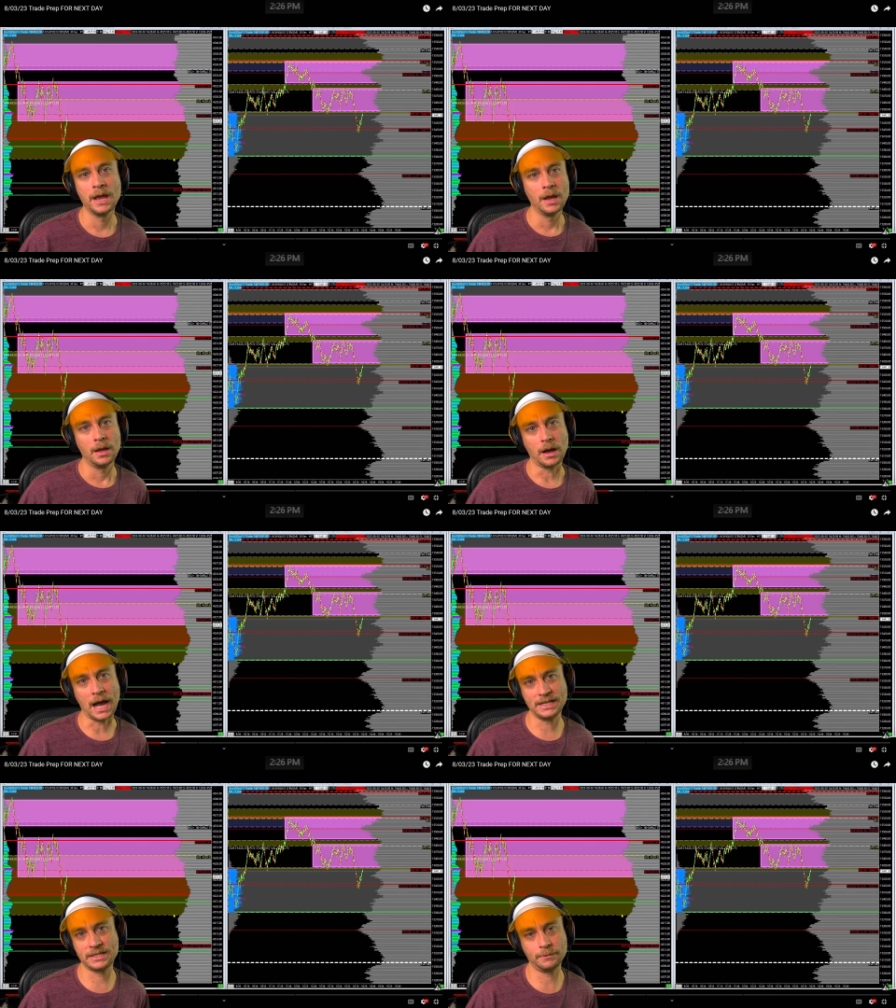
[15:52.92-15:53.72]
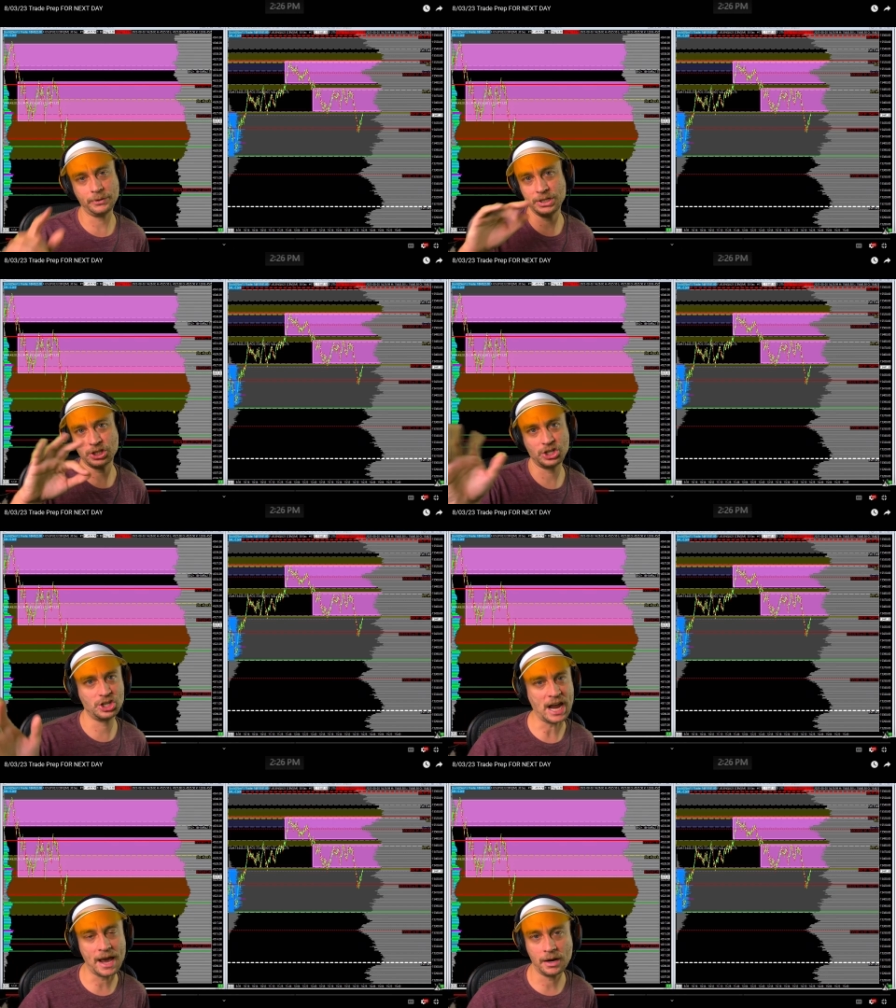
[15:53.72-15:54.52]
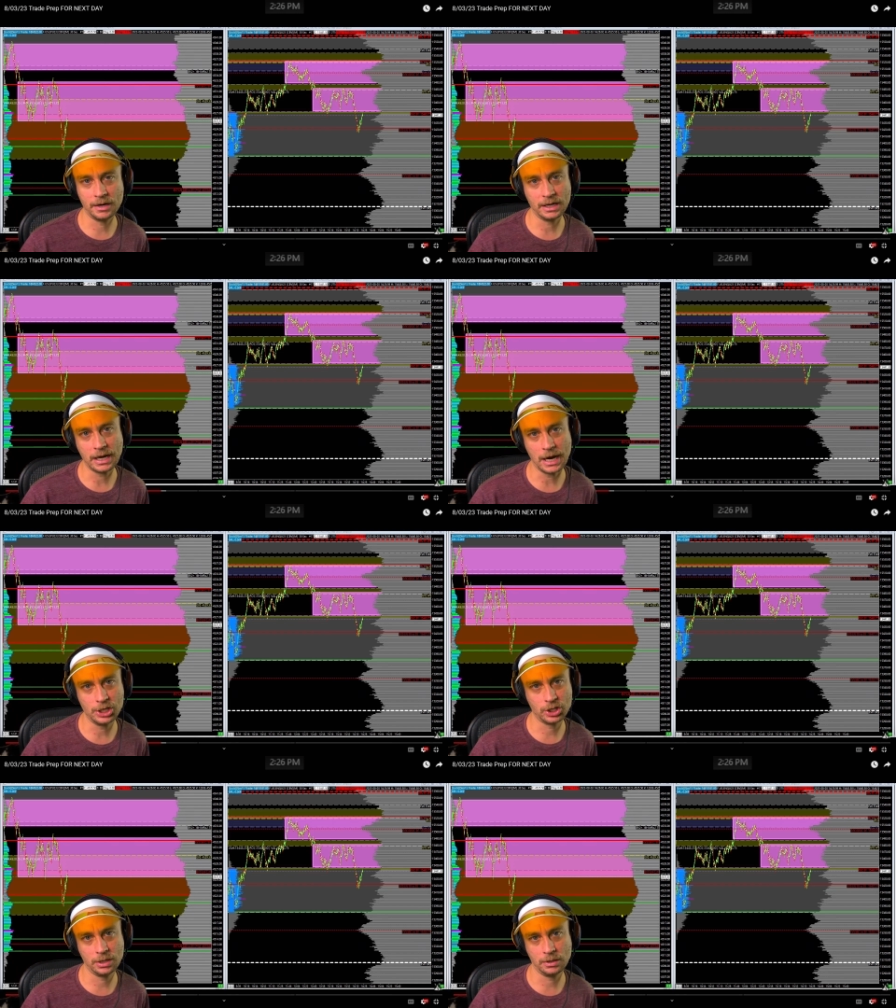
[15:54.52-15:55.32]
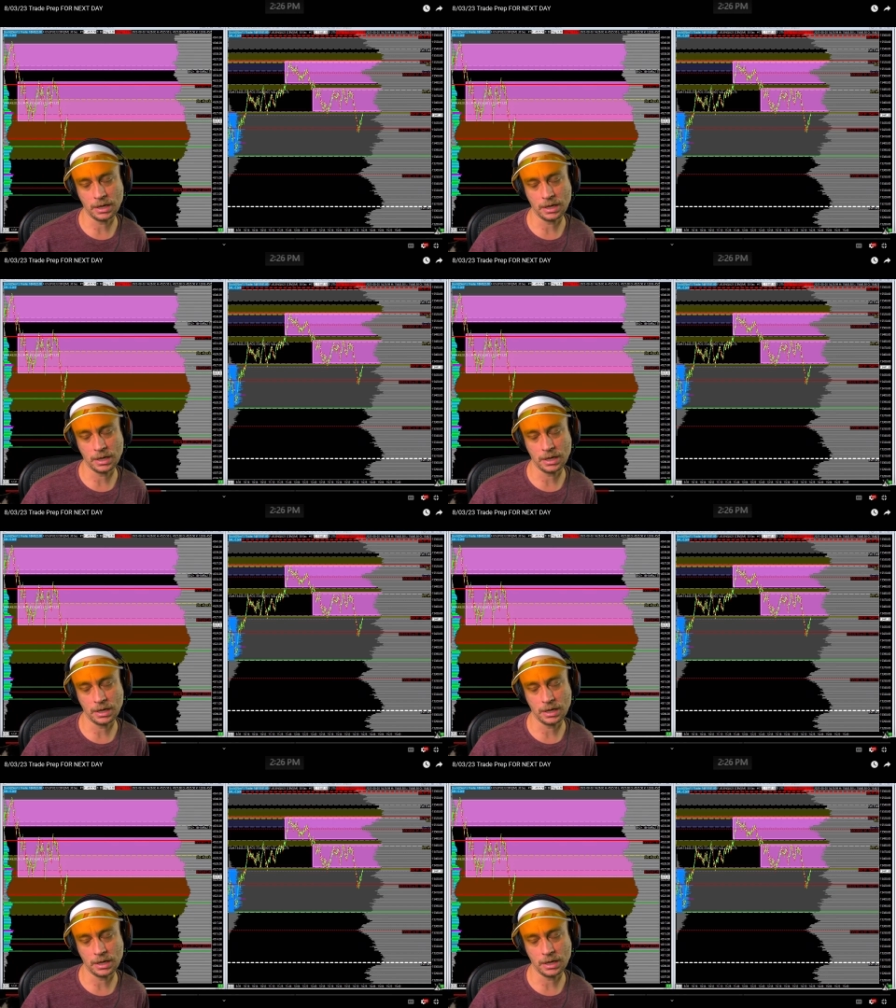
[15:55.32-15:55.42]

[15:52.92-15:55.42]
I simply just chat on occasion.